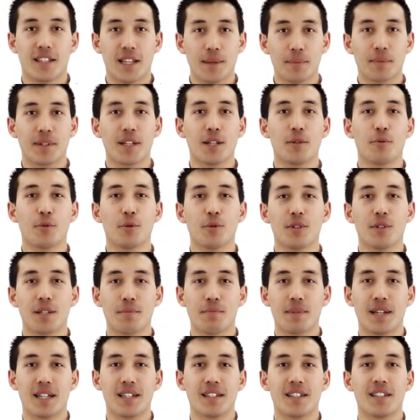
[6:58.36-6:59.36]
The M-Kit
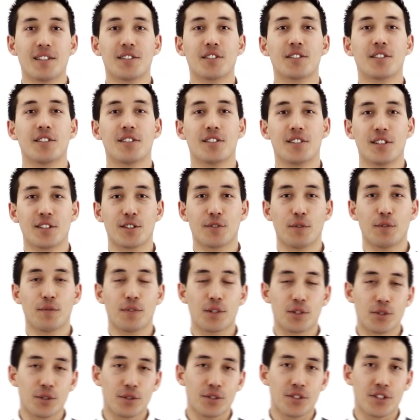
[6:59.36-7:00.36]
routine maintenance consists of
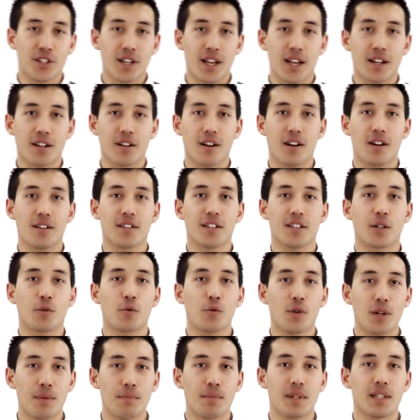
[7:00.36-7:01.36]
a visual check on the
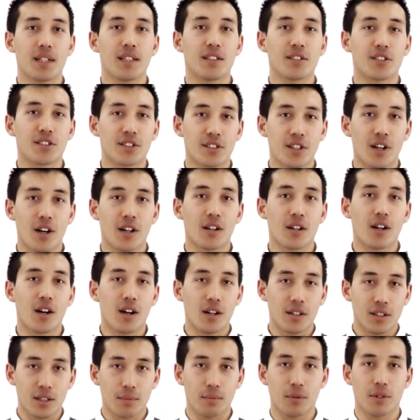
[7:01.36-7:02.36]
equipment installed
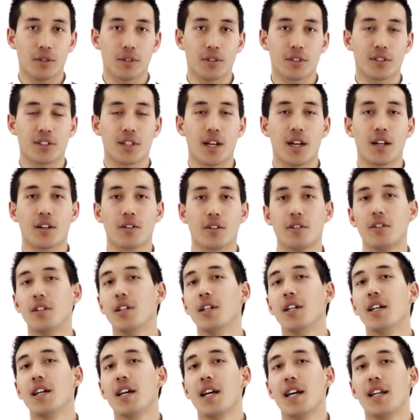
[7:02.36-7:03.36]
on the
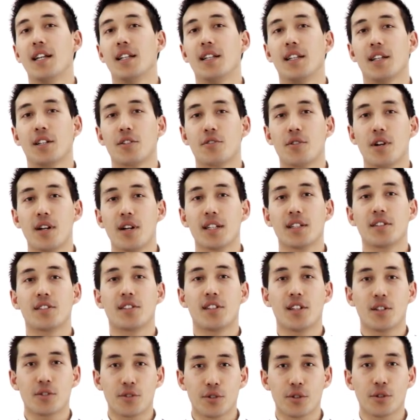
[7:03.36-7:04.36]
motorcycle and an electronic
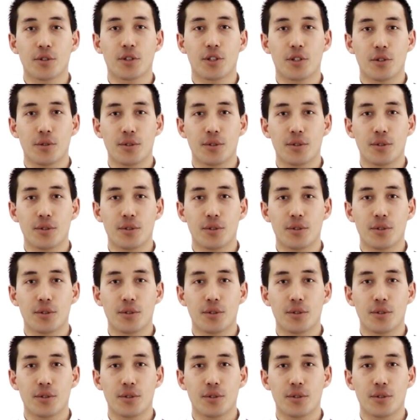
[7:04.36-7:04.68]
central